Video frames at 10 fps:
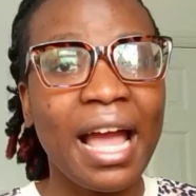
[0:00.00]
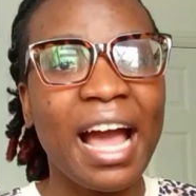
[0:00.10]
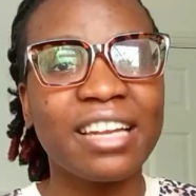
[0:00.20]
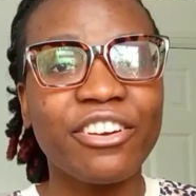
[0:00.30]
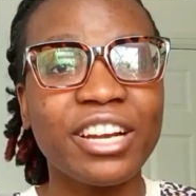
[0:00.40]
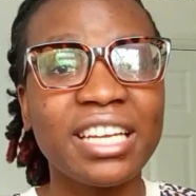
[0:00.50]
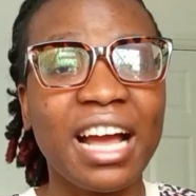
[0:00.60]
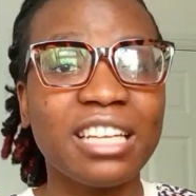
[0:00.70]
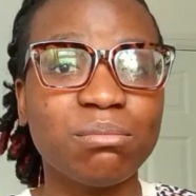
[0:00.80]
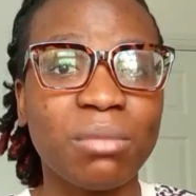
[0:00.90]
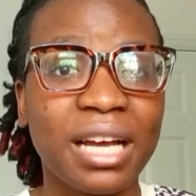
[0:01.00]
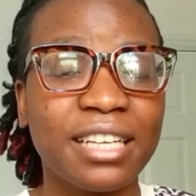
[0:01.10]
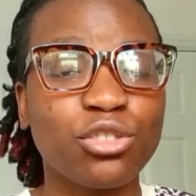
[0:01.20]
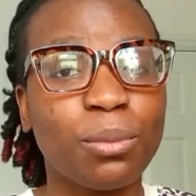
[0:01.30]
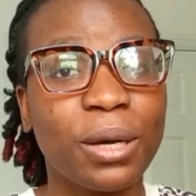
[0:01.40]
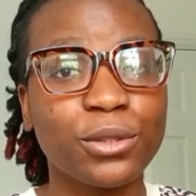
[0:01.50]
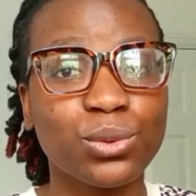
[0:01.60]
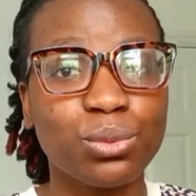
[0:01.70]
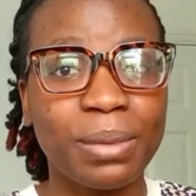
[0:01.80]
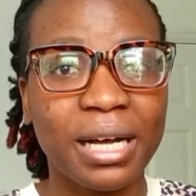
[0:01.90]
And I already had my normal
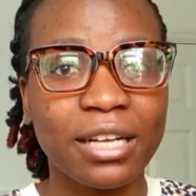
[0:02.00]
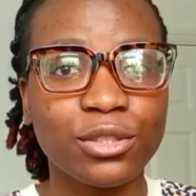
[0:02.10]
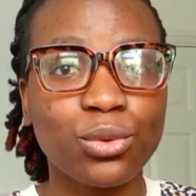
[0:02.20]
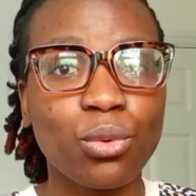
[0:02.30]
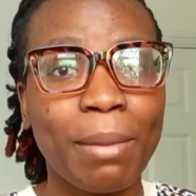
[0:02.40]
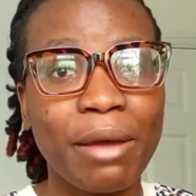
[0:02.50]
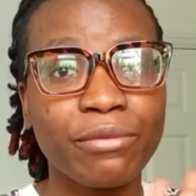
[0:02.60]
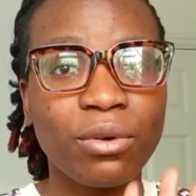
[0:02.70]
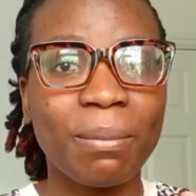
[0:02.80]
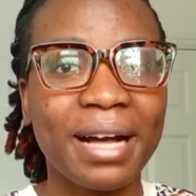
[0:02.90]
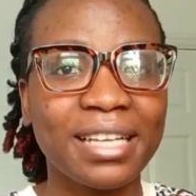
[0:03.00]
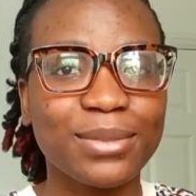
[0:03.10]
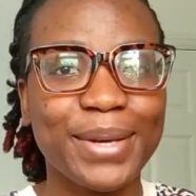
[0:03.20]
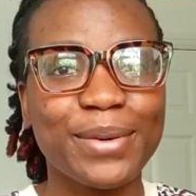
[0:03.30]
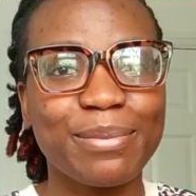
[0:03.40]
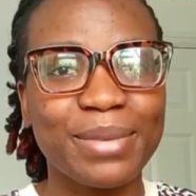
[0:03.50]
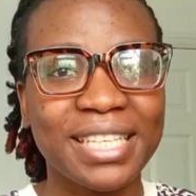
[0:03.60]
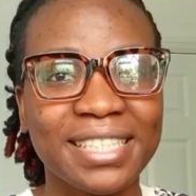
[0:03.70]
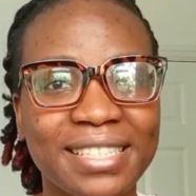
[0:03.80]
school bag, so my 4 bags were complete.